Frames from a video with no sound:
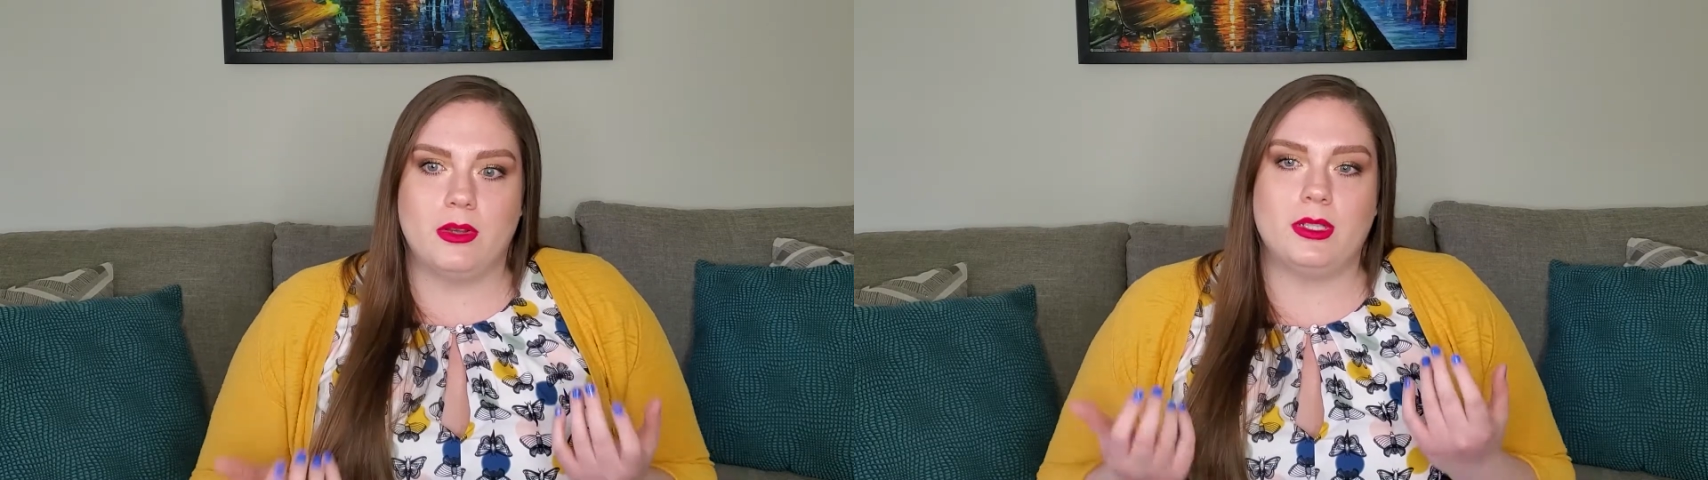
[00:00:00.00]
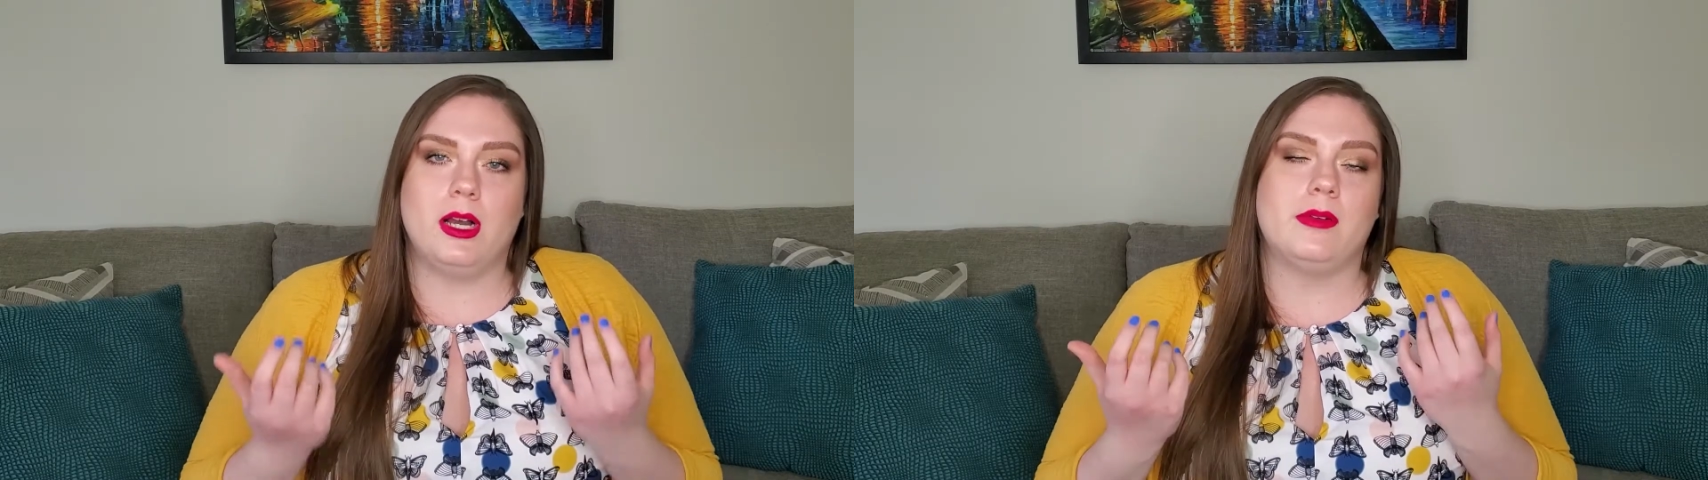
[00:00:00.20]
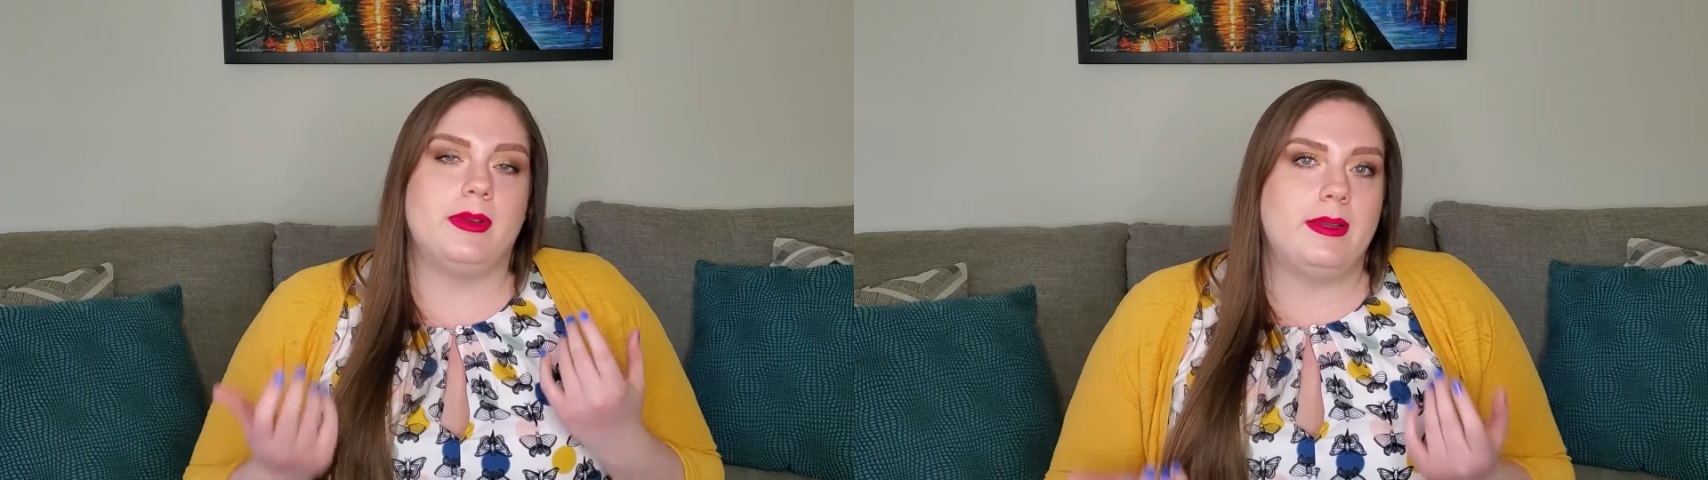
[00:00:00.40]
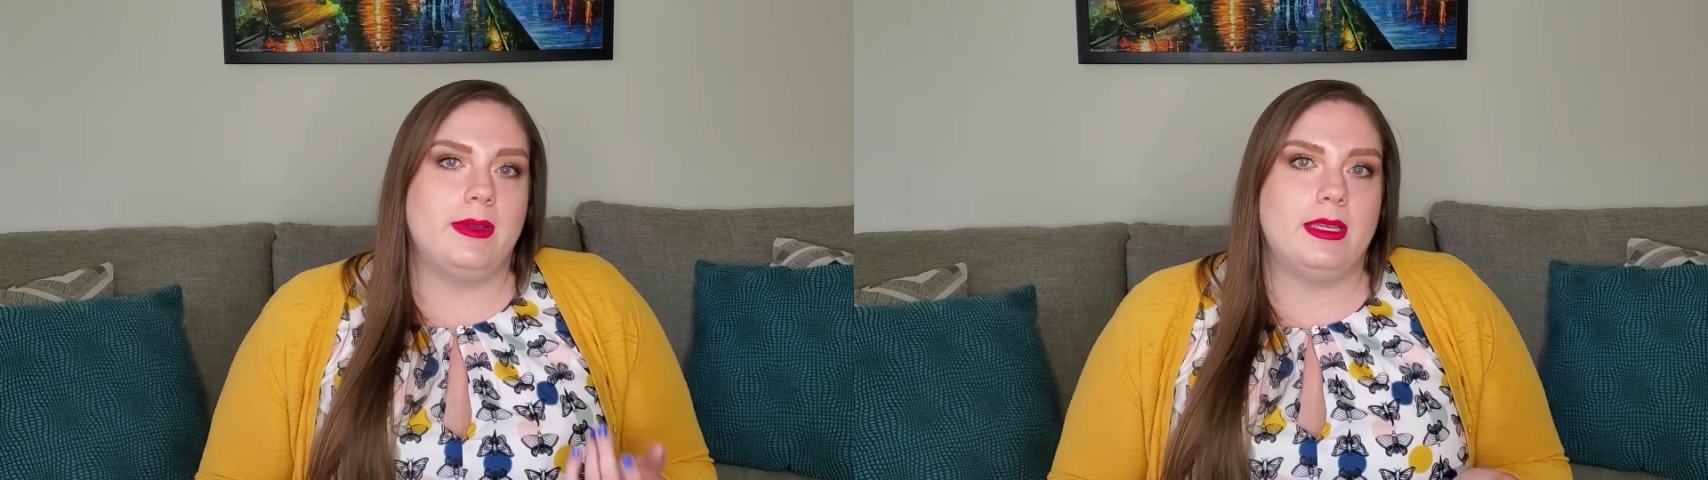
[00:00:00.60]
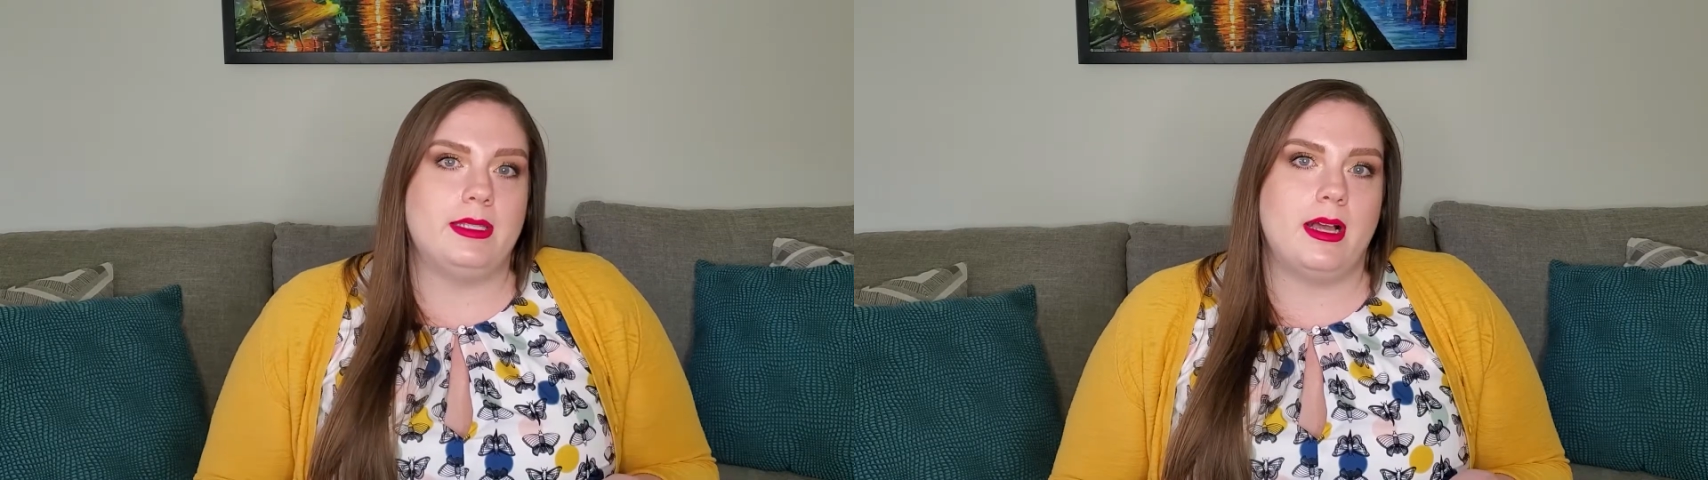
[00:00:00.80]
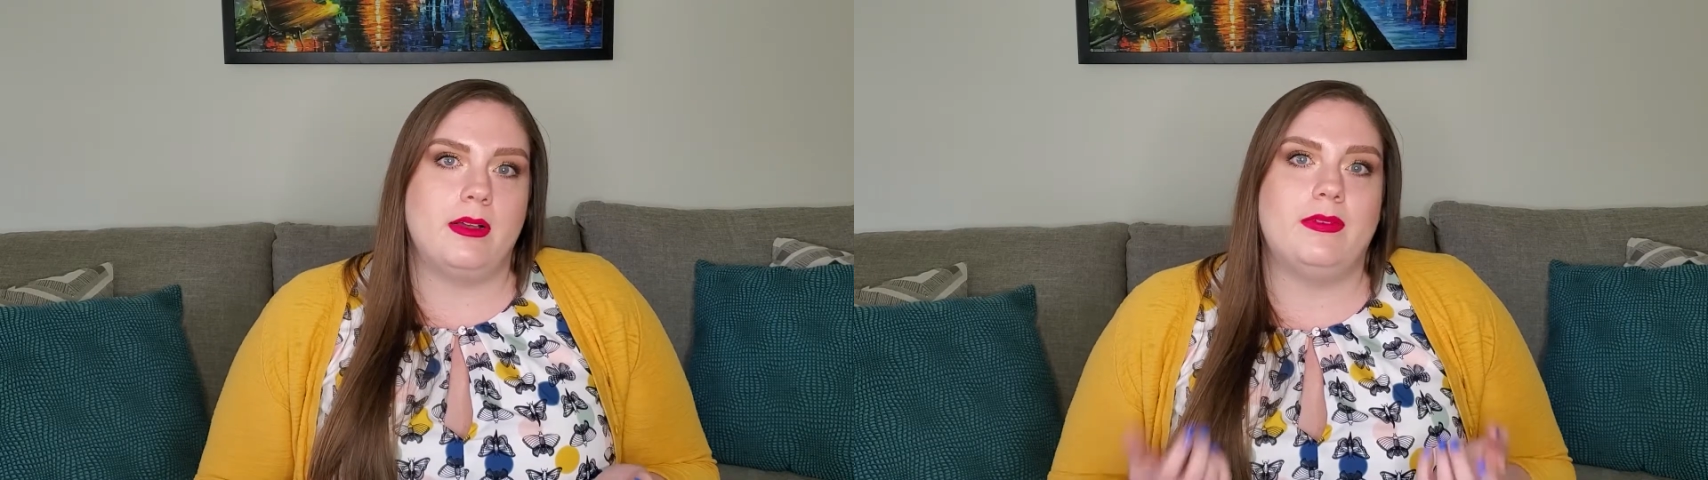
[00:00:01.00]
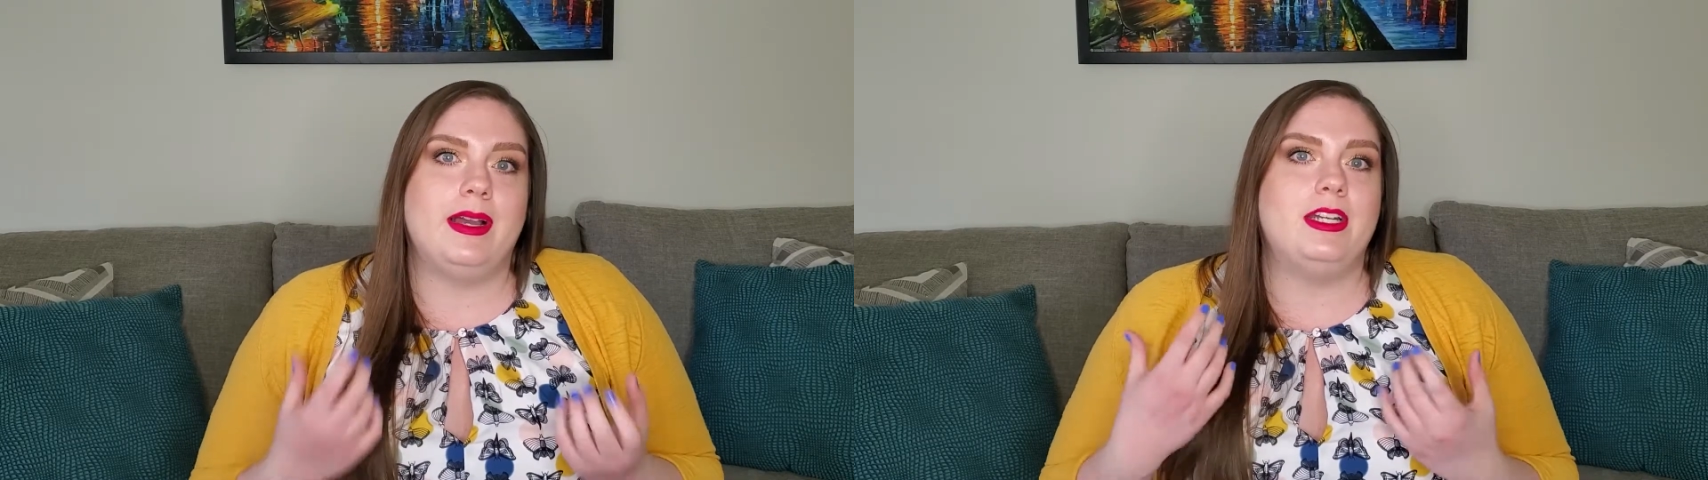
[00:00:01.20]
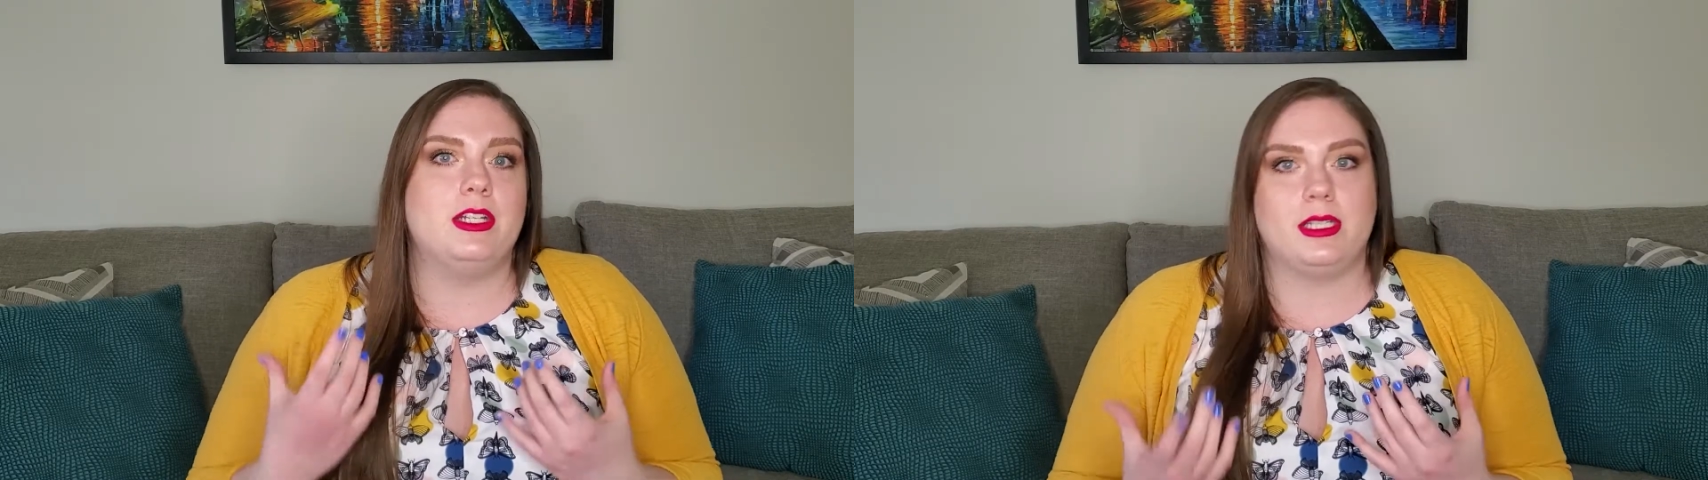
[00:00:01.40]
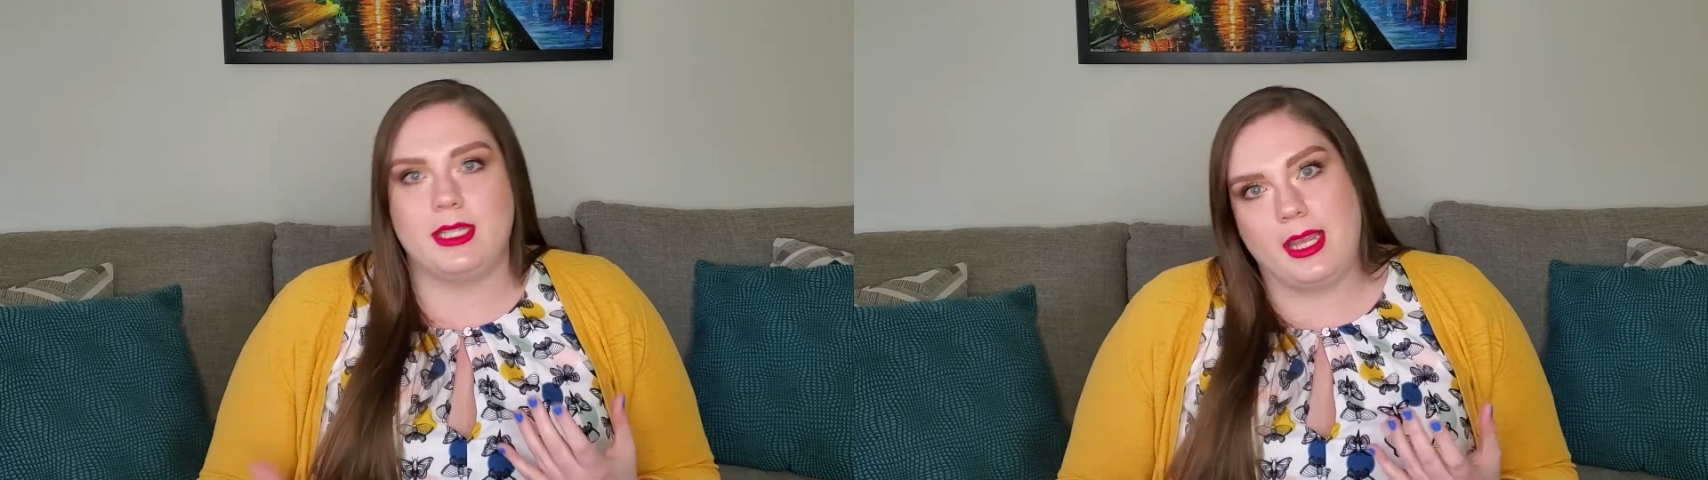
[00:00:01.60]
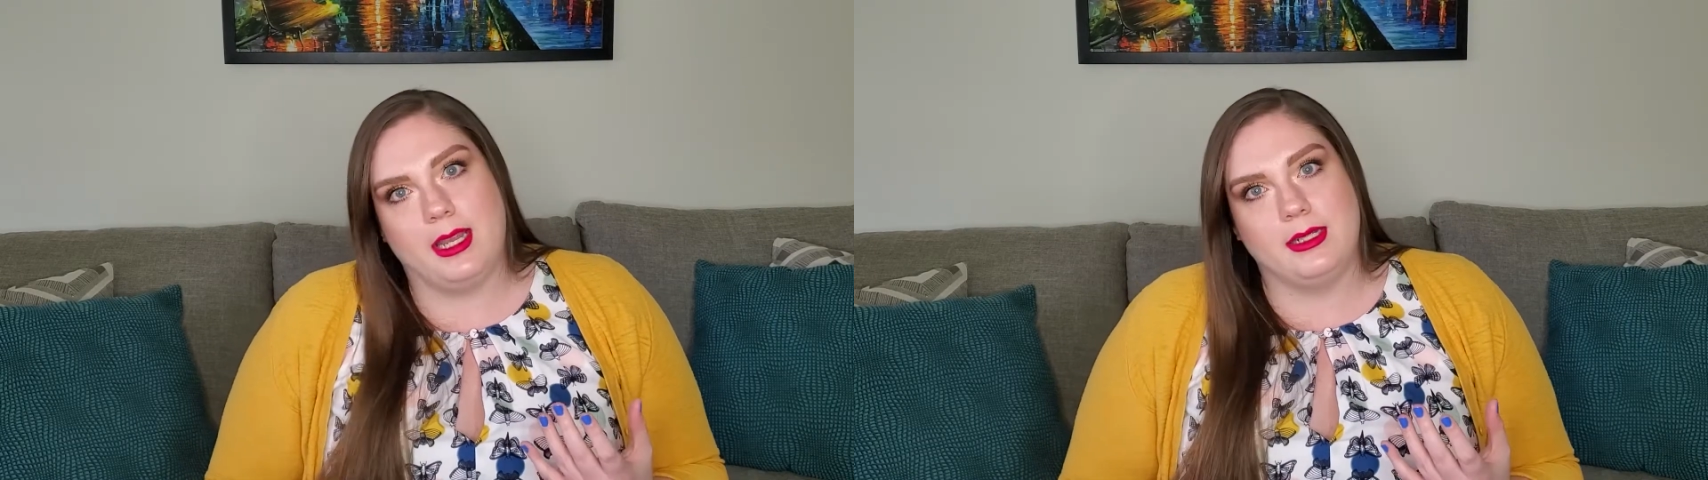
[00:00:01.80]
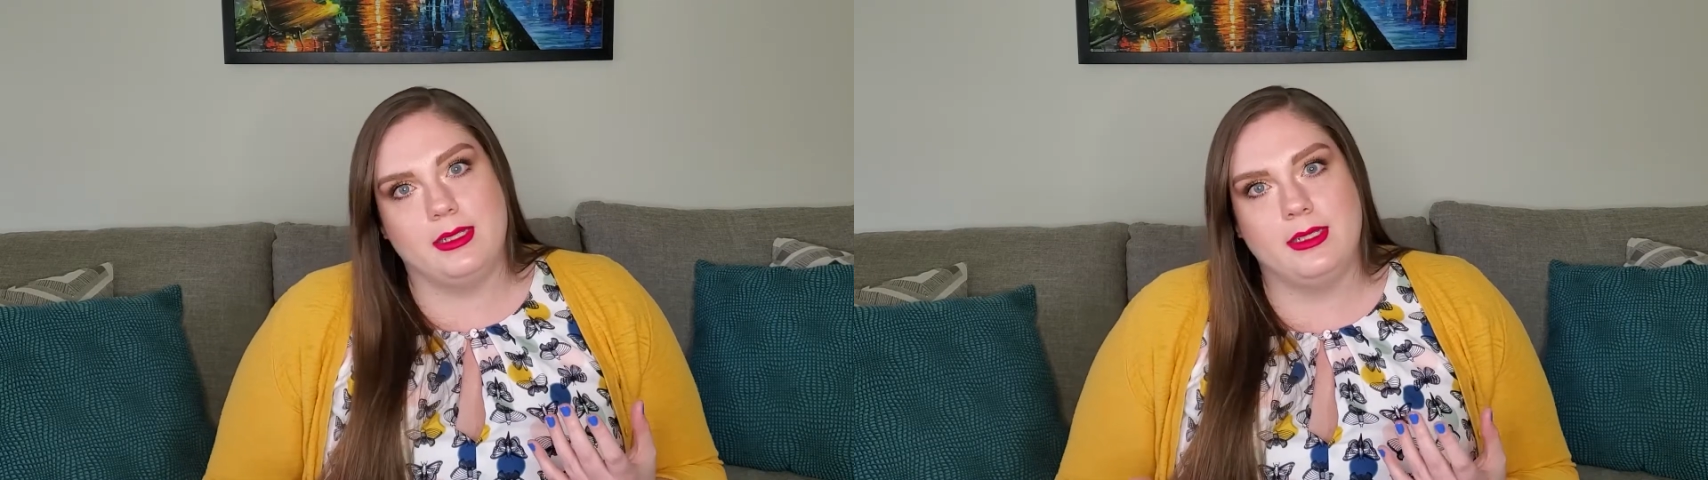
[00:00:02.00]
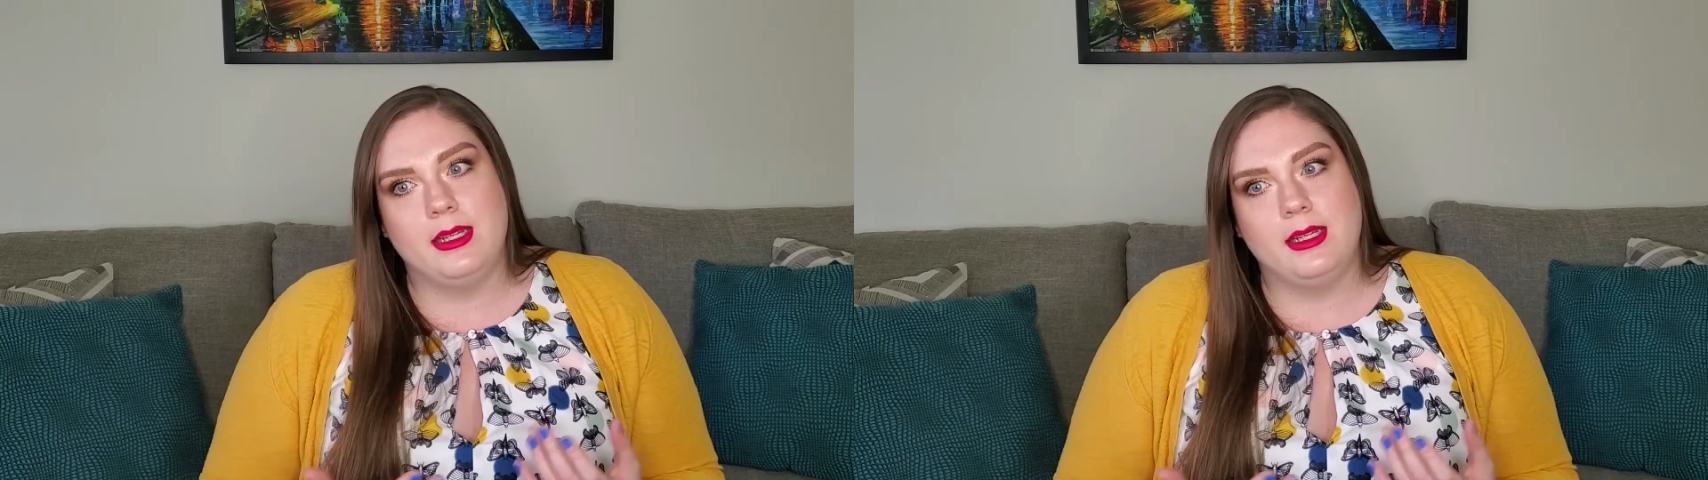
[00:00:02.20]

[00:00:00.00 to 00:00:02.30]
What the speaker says: long by myself. I just can't.